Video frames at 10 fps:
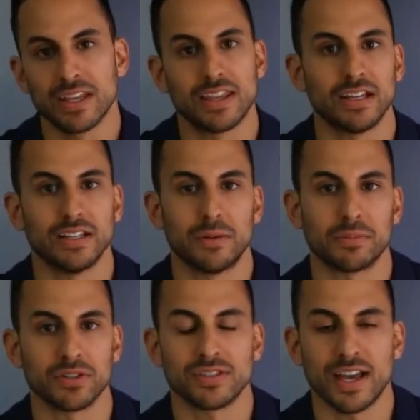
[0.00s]
the
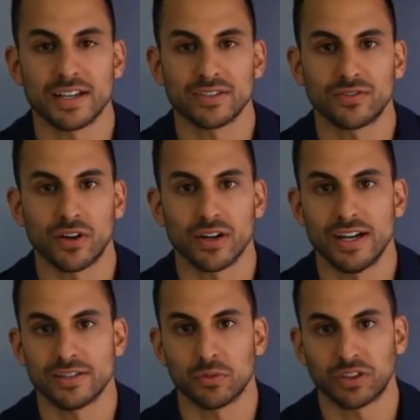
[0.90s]
numbers as far
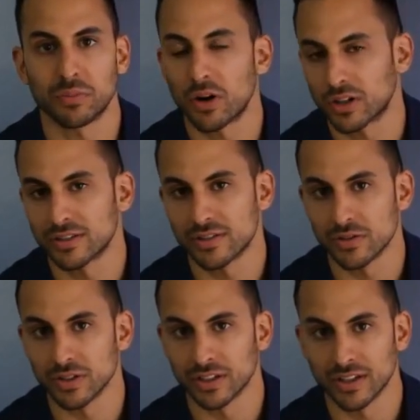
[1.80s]
as what the market's
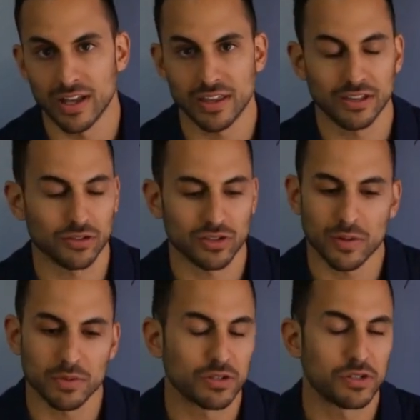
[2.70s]
doing. I think there's an
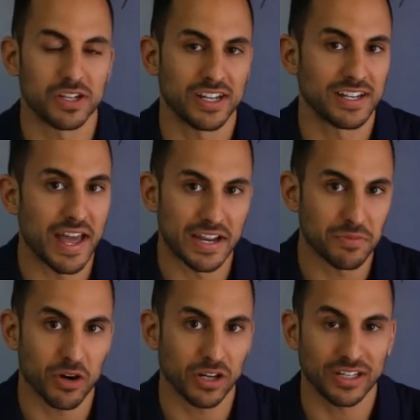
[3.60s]
opportunity in any
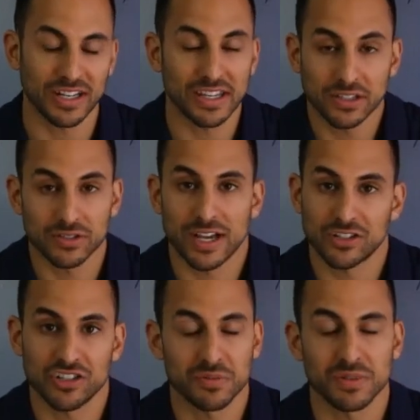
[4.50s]
market, and I think there's
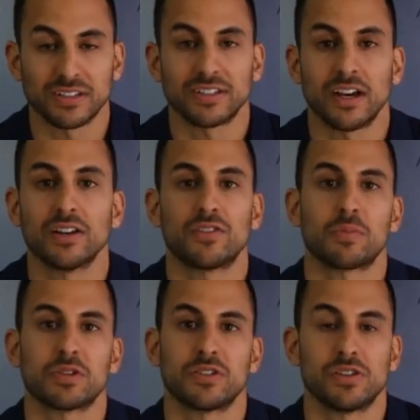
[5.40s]
actually going to be a ton of
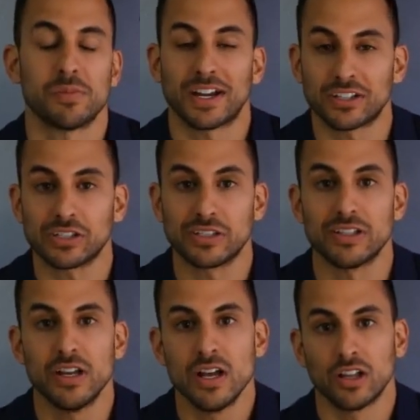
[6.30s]
opportunity. I'm actually
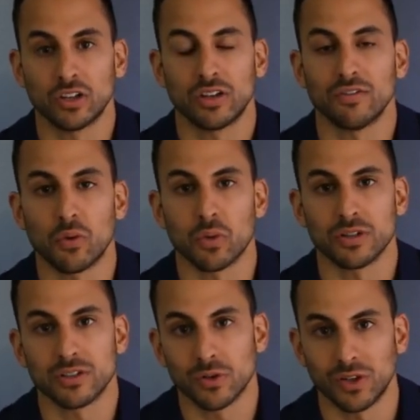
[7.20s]
looking
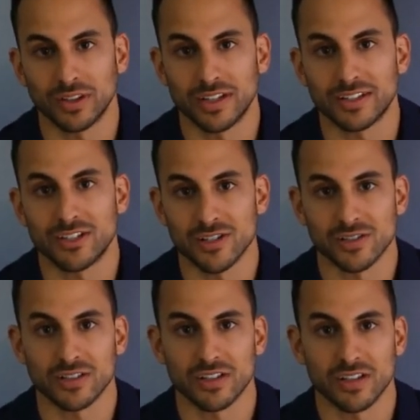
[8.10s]
forward to what the next year is
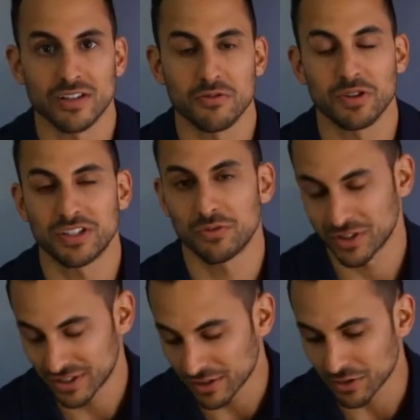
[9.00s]

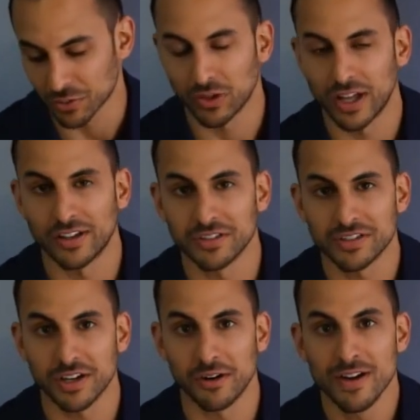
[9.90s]
what's going to roll out.
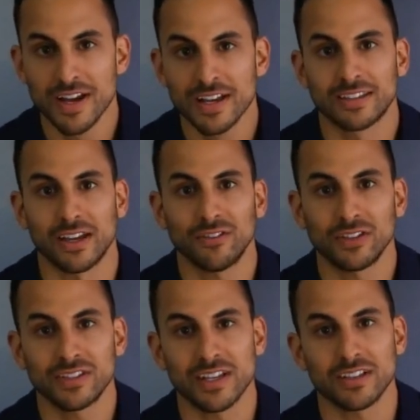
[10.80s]
So
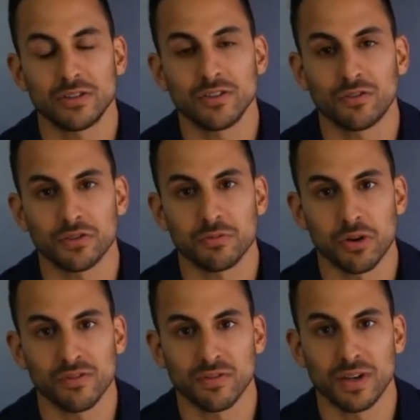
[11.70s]
definitely stay tuned for
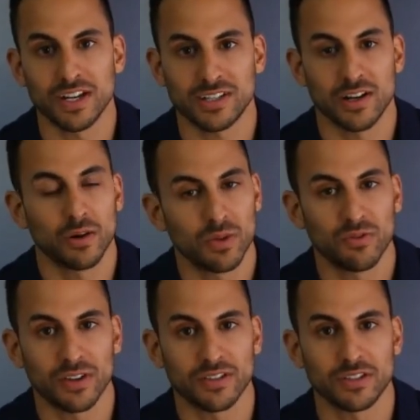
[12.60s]
more information. I hope you
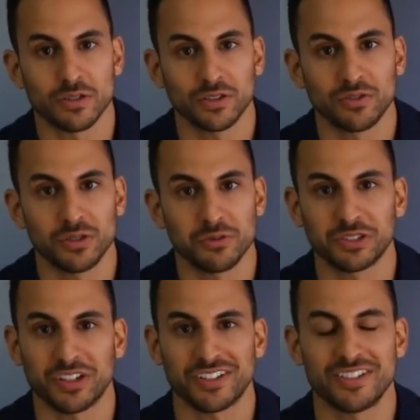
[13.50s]
found this useful, and we'll
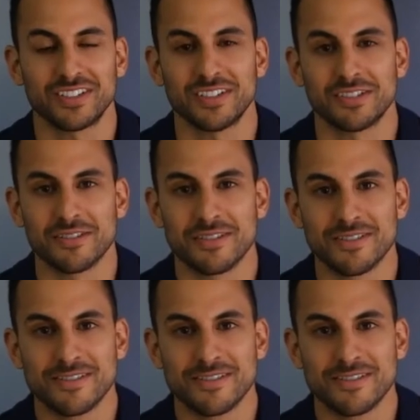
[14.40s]
talk to you soon.